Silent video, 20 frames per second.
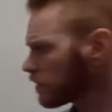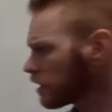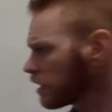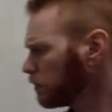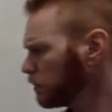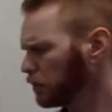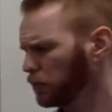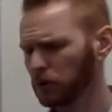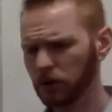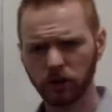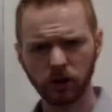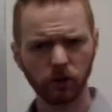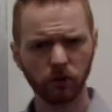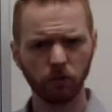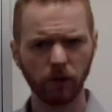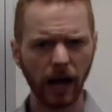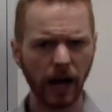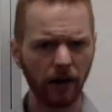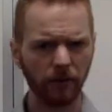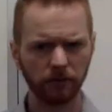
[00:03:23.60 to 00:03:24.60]
I mean, we could
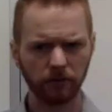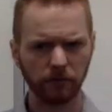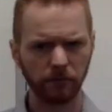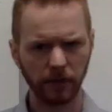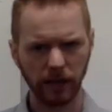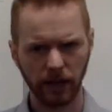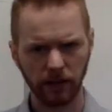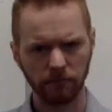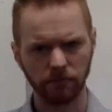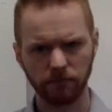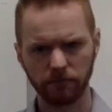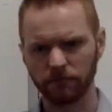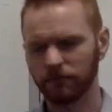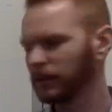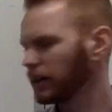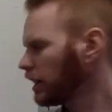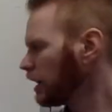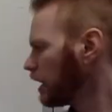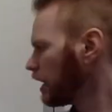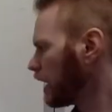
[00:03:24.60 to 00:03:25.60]
round, but I
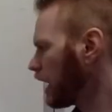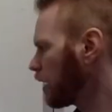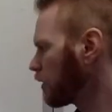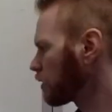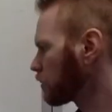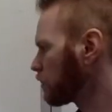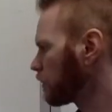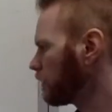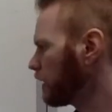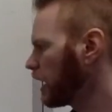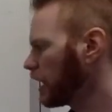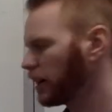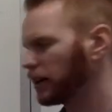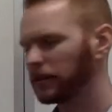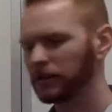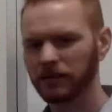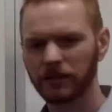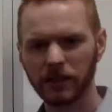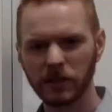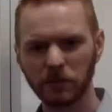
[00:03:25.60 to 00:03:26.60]
want to provide
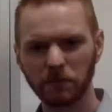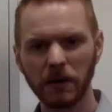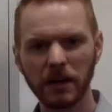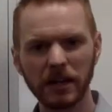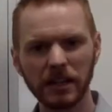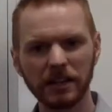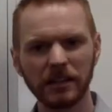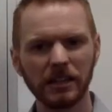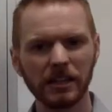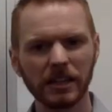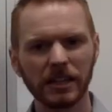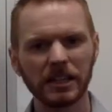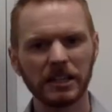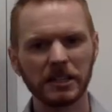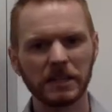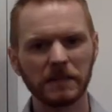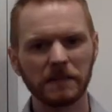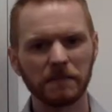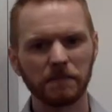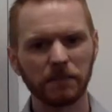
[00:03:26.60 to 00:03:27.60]
as many
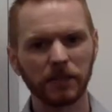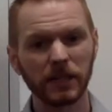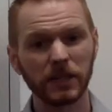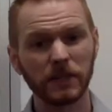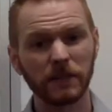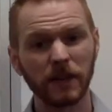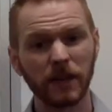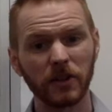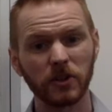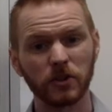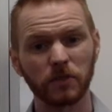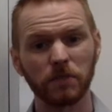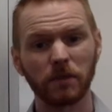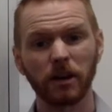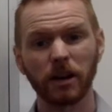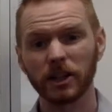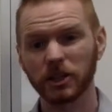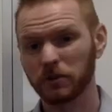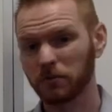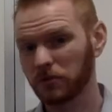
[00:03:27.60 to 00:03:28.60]
place values as
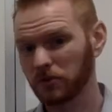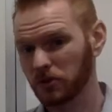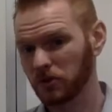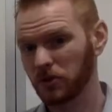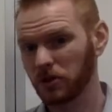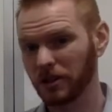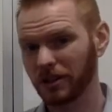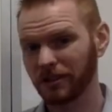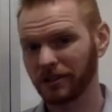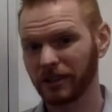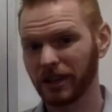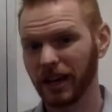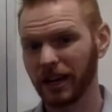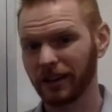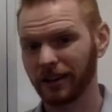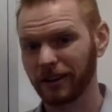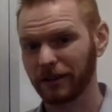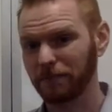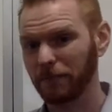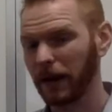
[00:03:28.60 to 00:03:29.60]
possible so you can kind
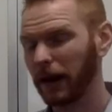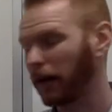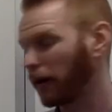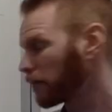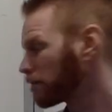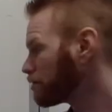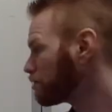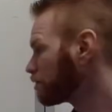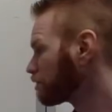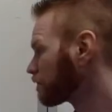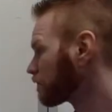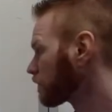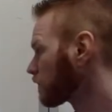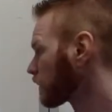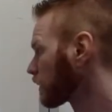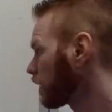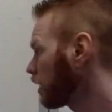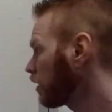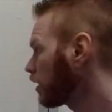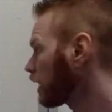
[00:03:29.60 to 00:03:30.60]
of compare.
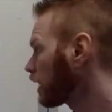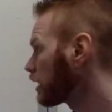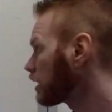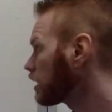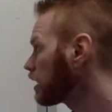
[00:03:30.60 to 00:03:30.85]
All right.